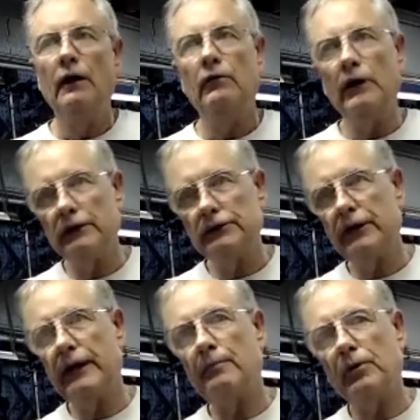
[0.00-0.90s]
Well, so you
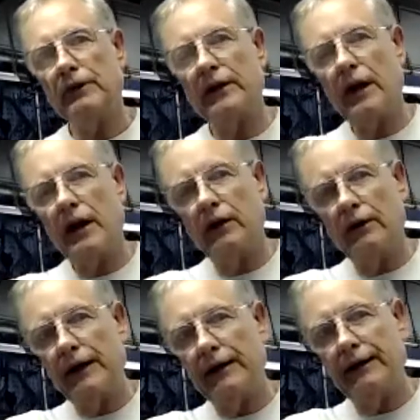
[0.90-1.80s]
got to put the car
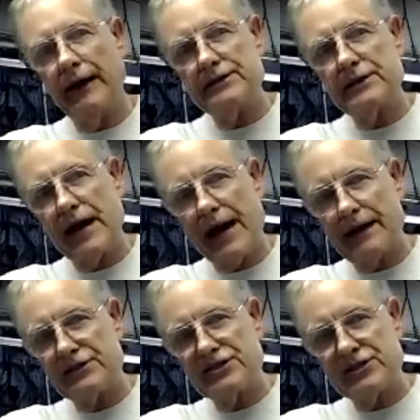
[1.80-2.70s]
out on a nice,
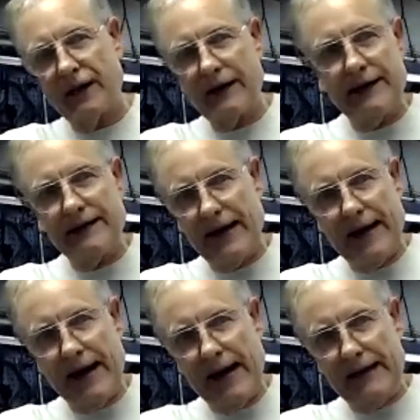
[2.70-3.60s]
hot, sunny
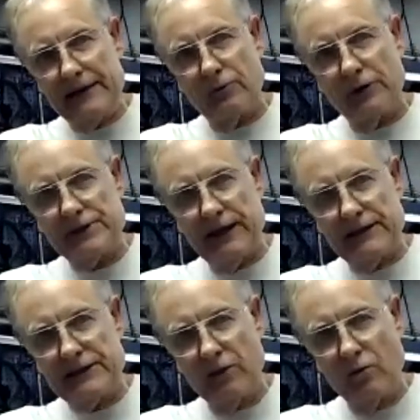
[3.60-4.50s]
day where it's
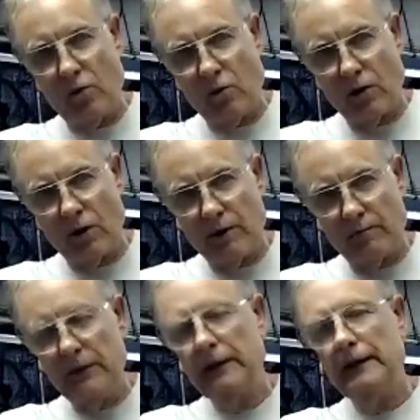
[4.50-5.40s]
nice and
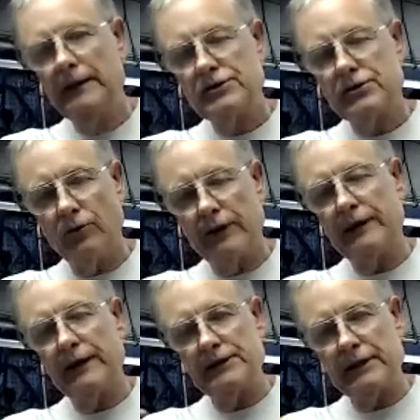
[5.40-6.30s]
warm. So
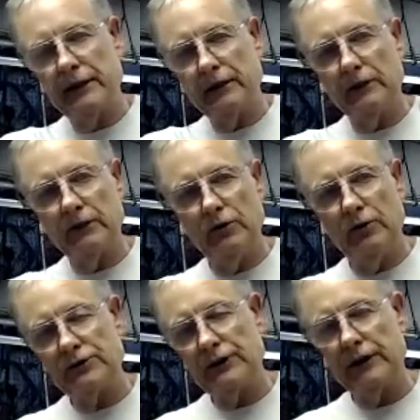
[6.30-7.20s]
things get a little
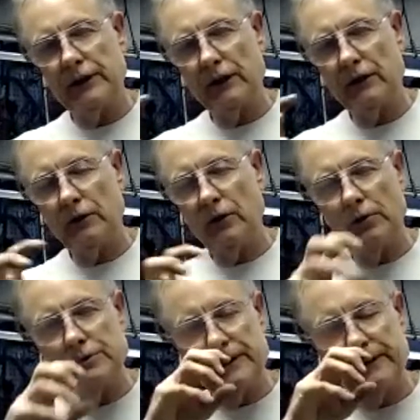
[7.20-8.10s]
loose and you can
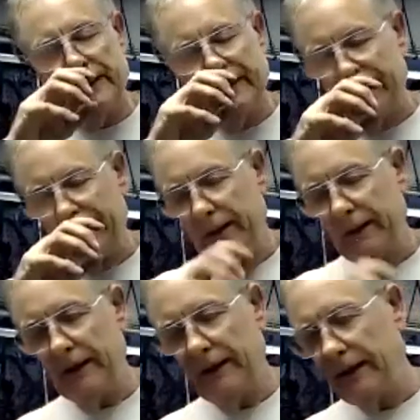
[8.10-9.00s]
close it.
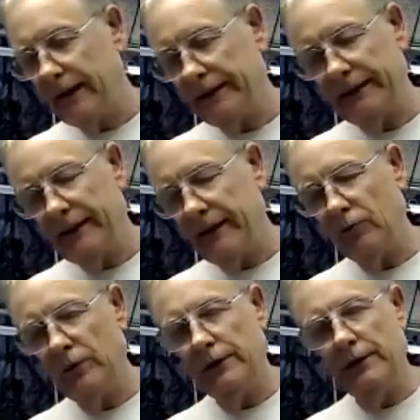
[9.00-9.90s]
I, I
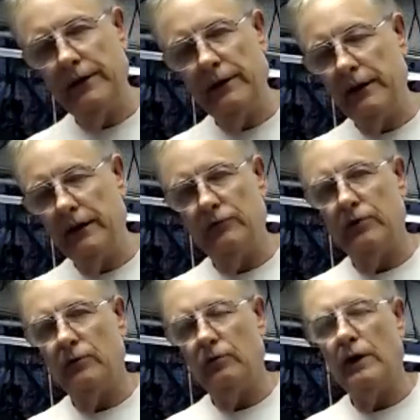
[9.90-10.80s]
would
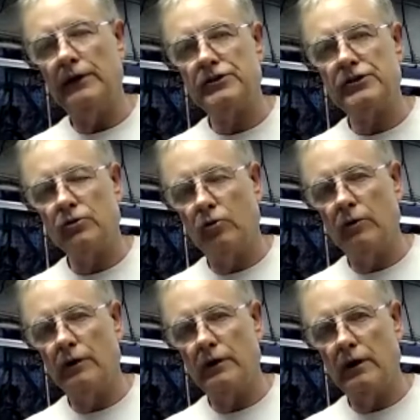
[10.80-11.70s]
never want to
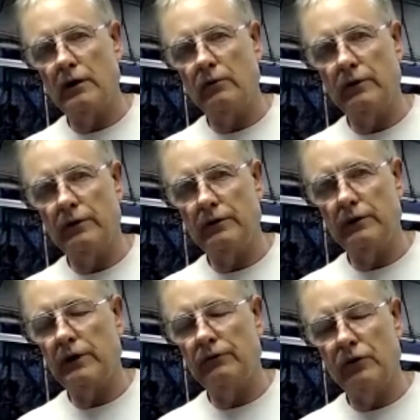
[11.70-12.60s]
store a car with
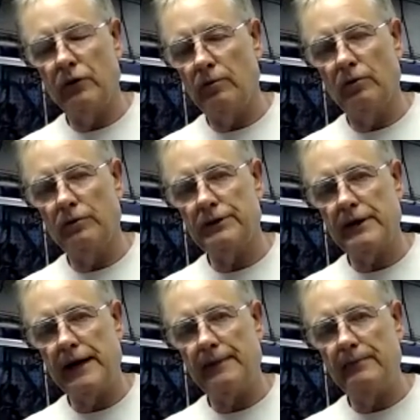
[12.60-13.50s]
a convertible at the
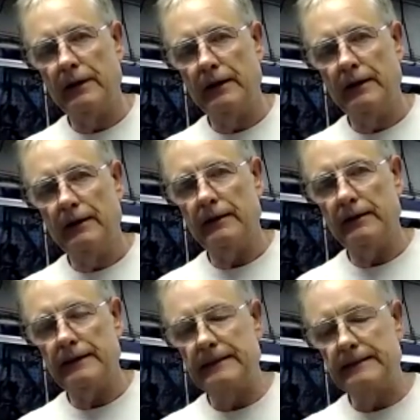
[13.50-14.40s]
top uh,